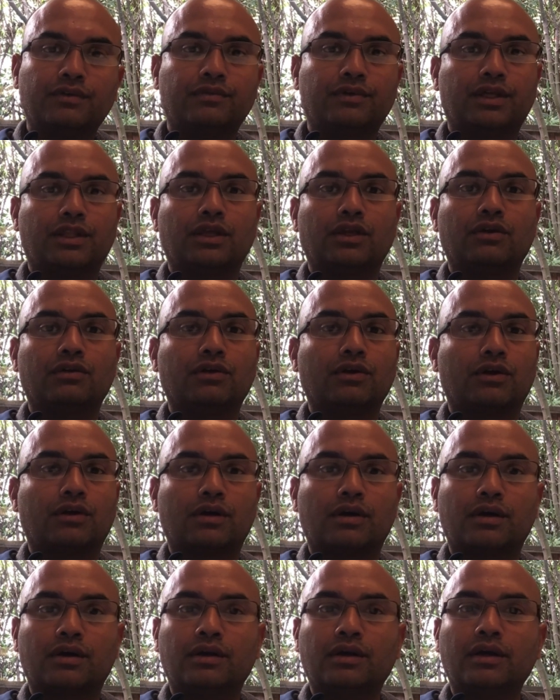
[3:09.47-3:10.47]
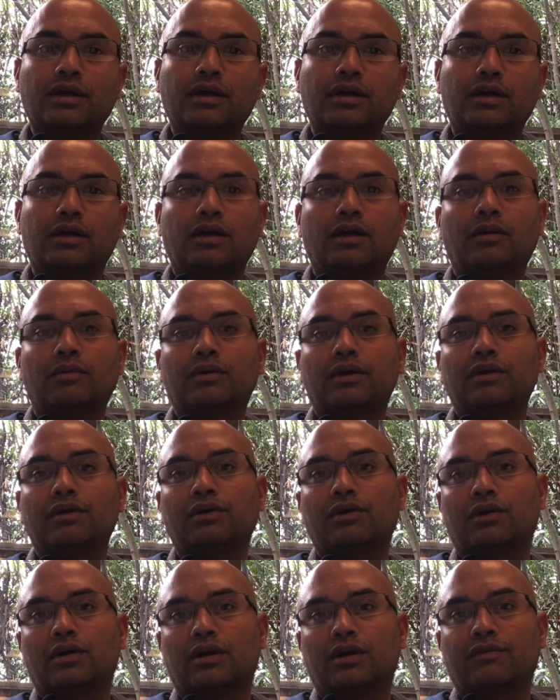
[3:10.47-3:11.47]
Whether you're
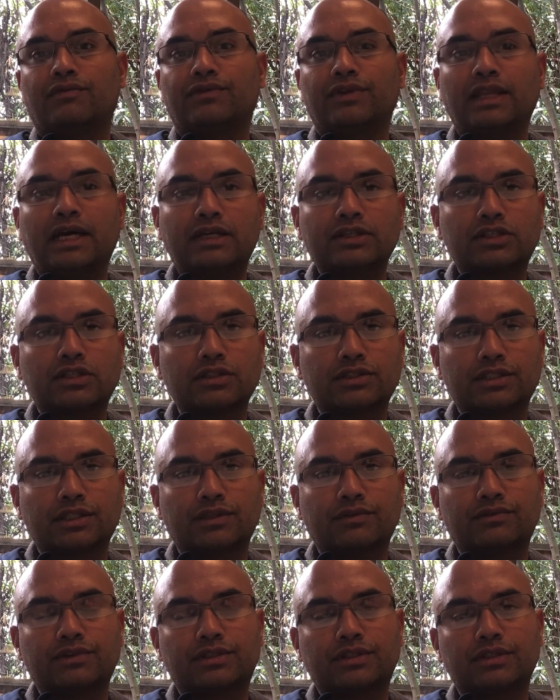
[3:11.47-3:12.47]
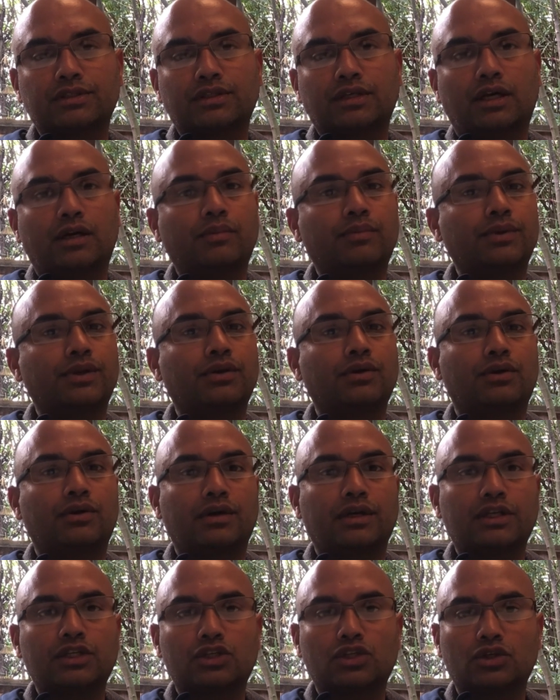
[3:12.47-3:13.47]
a financial services company
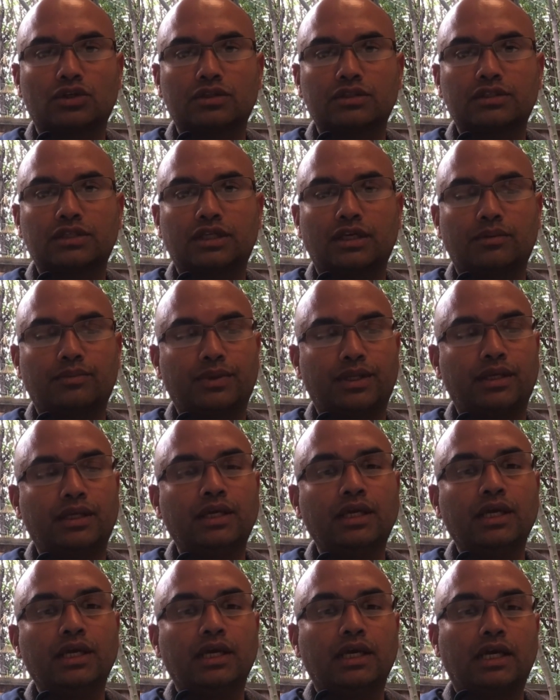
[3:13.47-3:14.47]
or an insurance company,